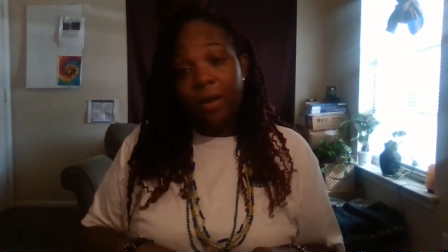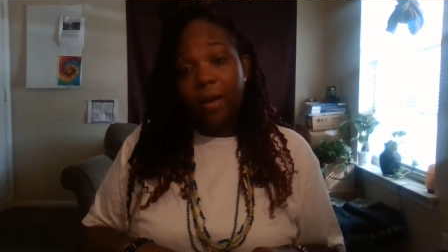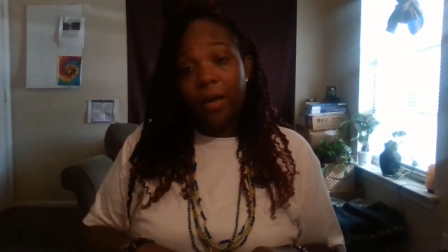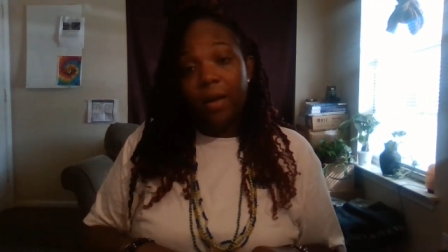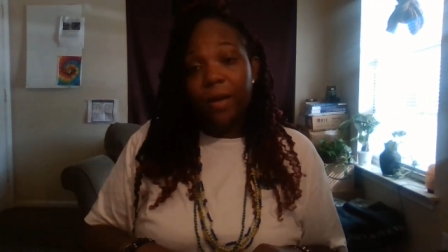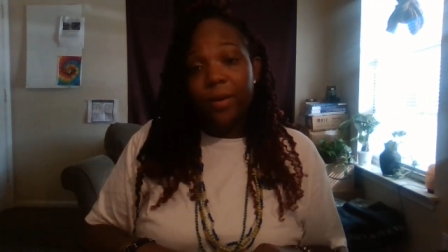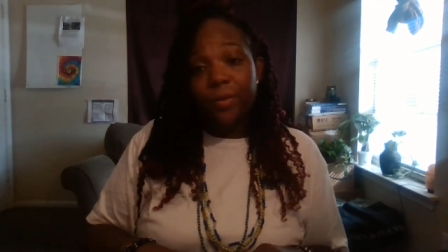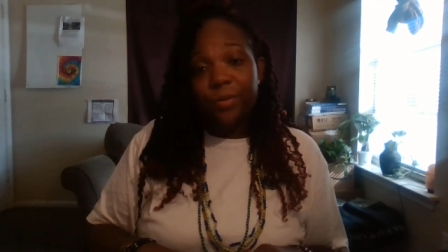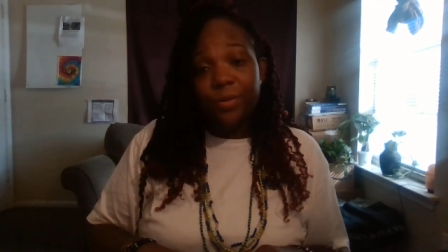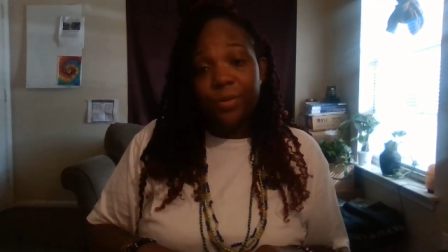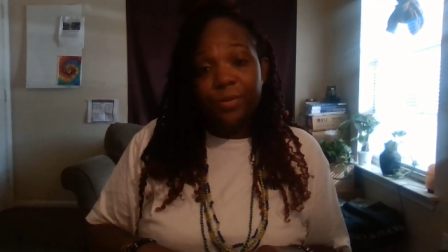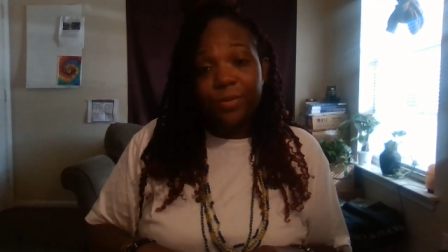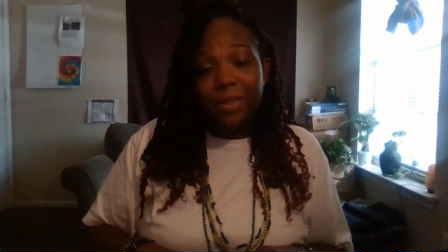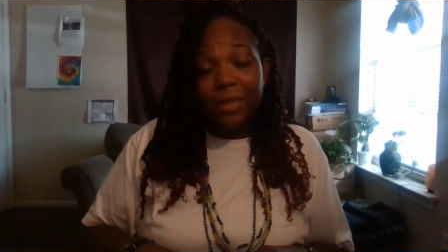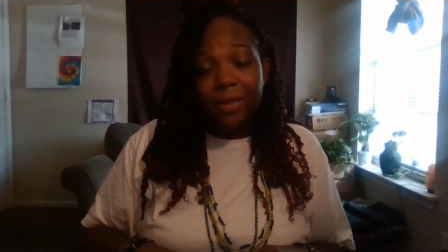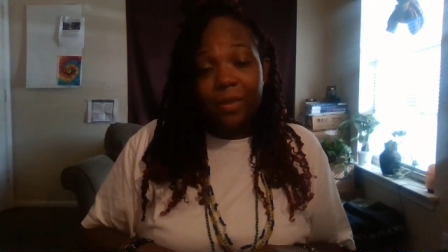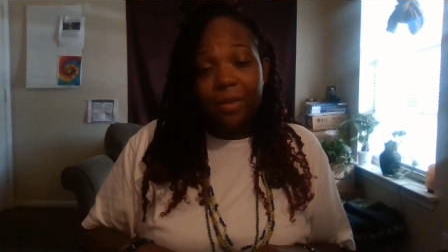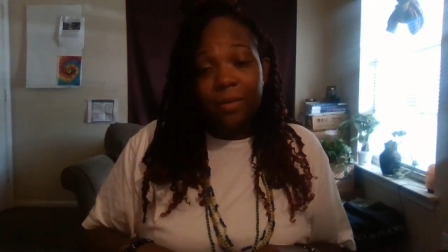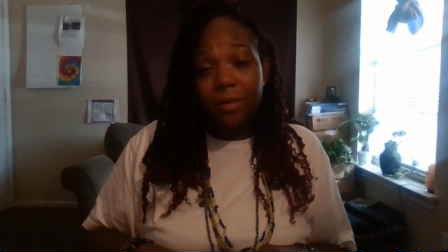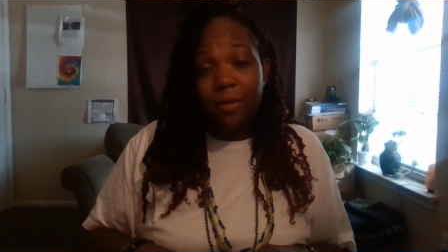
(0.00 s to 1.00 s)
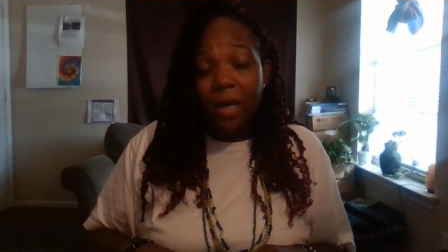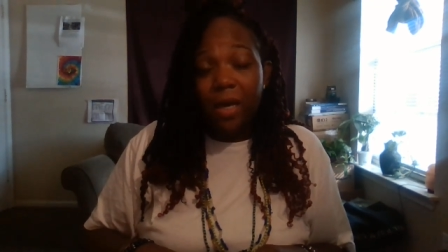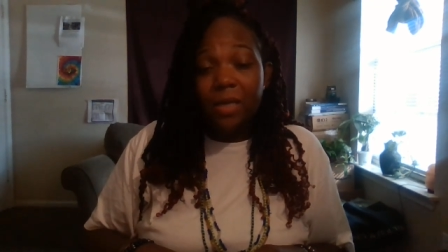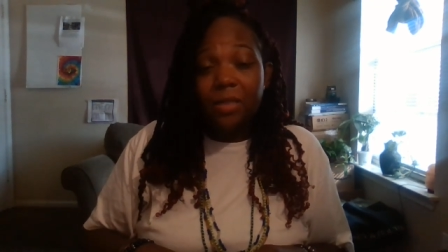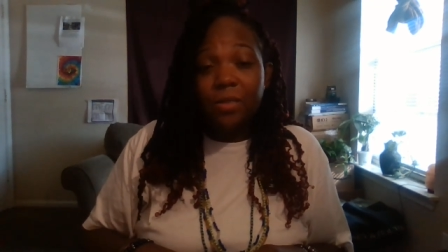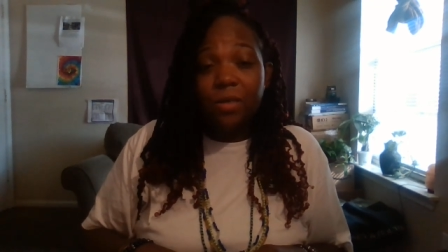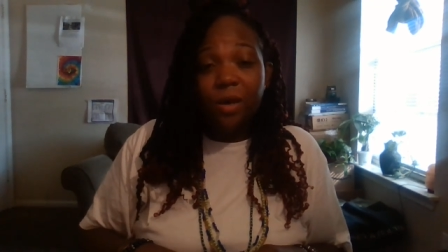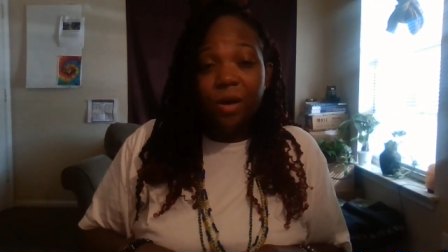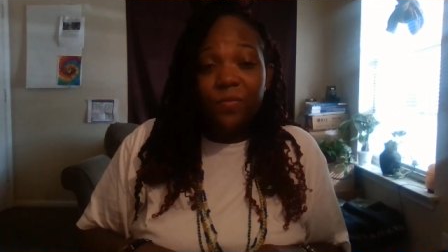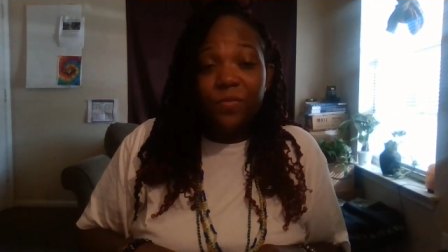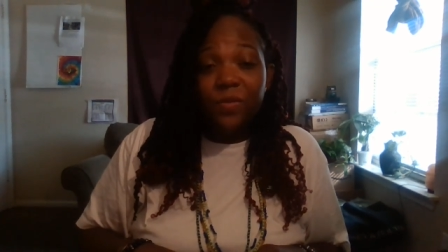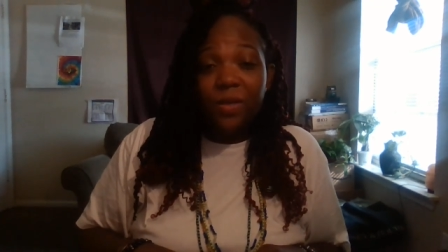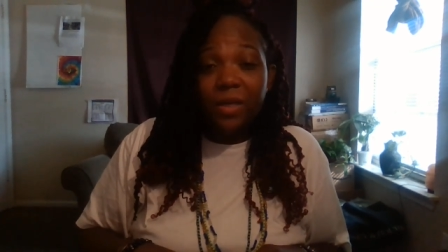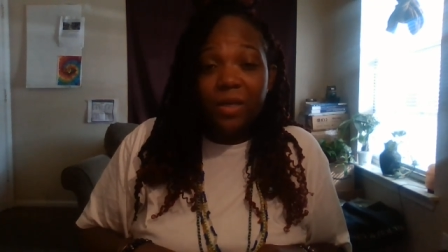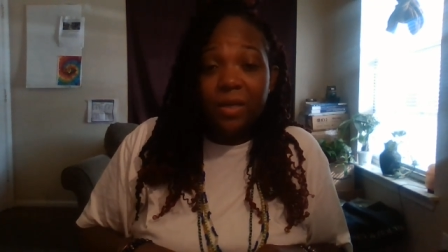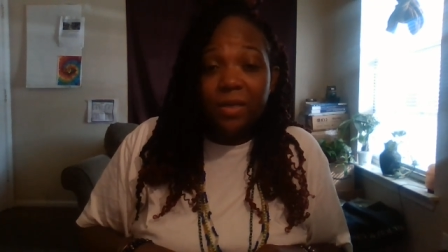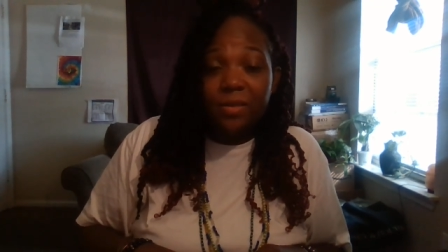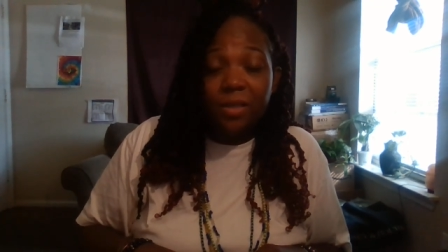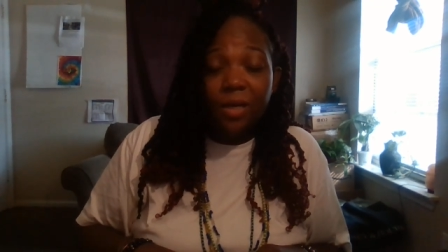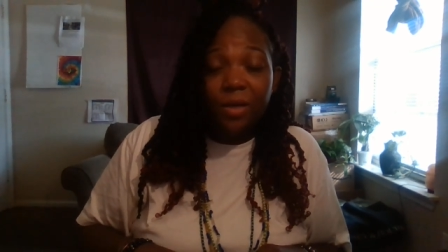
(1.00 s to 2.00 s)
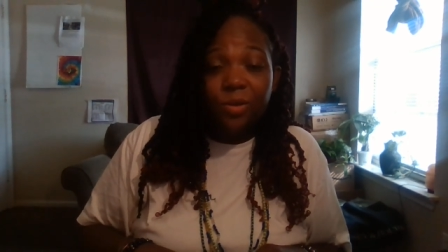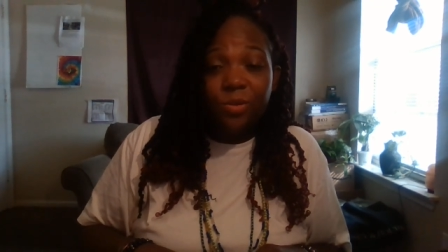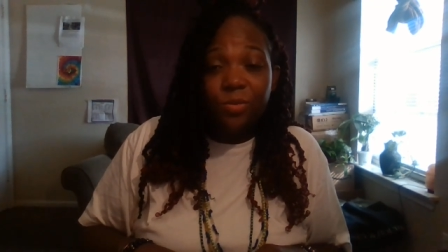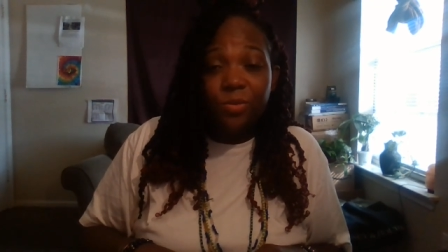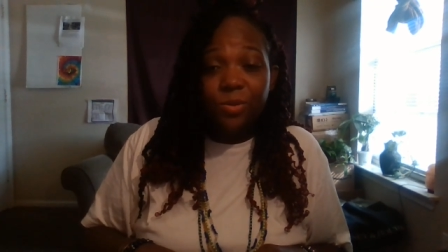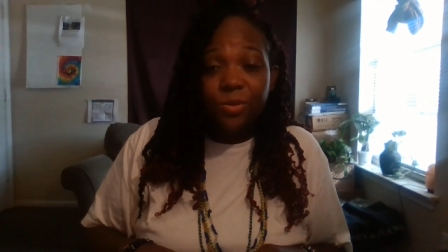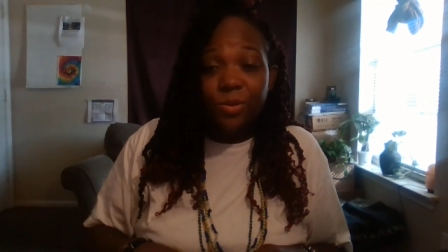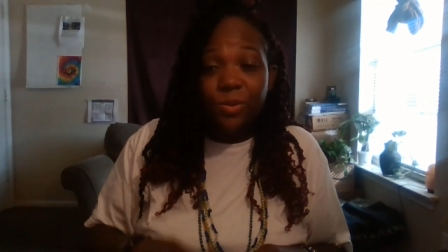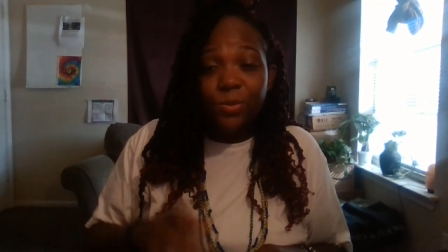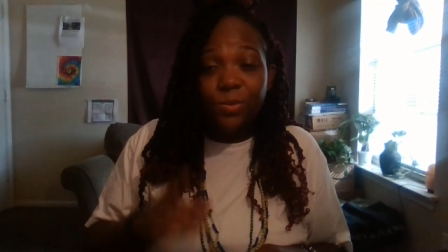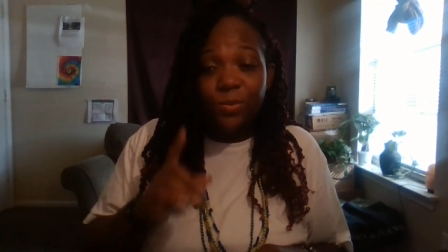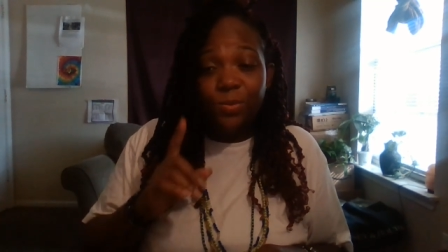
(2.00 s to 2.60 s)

I don't do that as often as I used to.